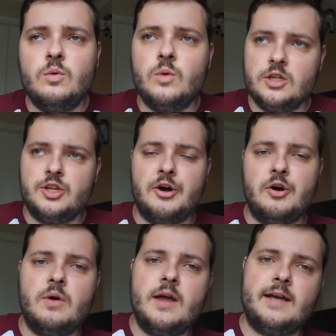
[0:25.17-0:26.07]
will
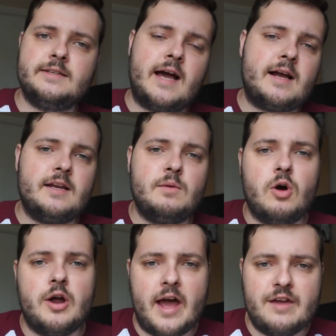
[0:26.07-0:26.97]
know exactly
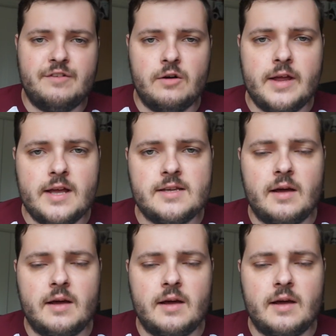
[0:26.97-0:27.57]
what an iPhone is